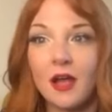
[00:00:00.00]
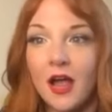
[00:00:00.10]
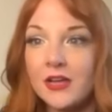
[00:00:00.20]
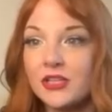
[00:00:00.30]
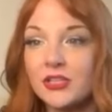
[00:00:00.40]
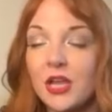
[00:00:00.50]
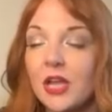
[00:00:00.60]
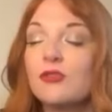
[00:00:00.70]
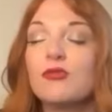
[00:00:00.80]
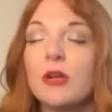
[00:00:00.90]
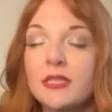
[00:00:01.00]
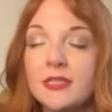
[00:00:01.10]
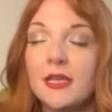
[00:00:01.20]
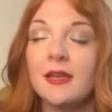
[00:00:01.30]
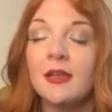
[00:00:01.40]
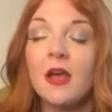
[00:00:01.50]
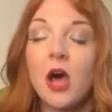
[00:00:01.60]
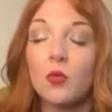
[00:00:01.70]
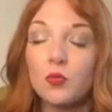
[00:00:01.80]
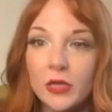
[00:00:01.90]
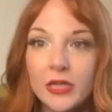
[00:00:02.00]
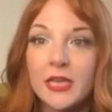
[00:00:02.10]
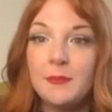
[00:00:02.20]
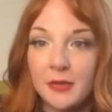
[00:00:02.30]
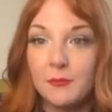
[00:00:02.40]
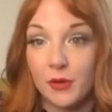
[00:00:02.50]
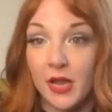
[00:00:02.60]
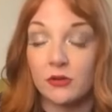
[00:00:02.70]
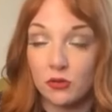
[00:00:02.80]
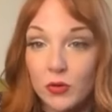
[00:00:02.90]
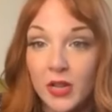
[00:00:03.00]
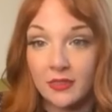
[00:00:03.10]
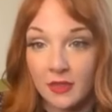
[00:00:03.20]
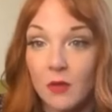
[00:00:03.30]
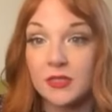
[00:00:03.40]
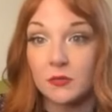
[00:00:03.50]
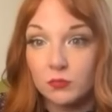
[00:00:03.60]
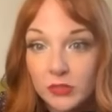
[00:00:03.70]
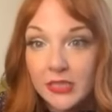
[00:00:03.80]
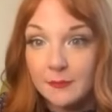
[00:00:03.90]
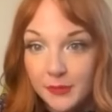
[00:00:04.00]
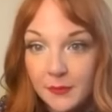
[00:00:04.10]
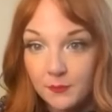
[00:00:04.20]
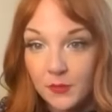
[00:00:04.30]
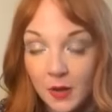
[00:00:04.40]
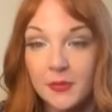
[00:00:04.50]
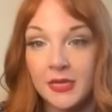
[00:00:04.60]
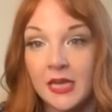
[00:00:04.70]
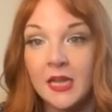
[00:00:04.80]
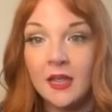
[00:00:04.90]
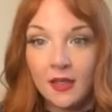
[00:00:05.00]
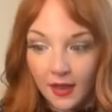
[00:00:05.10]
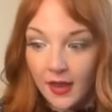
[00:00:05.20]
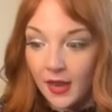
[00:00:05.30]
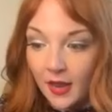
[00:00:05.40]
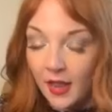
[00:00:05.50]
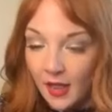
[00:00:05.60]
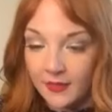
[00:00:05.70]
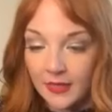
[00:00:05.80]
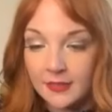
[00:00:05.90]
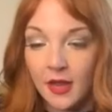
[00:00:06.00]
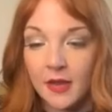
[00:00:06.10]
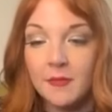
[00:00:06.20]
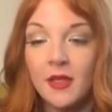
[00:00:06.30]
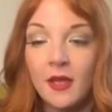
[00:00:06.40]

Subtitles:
I just trusted a really big brand or what I thought was a really big company at that time.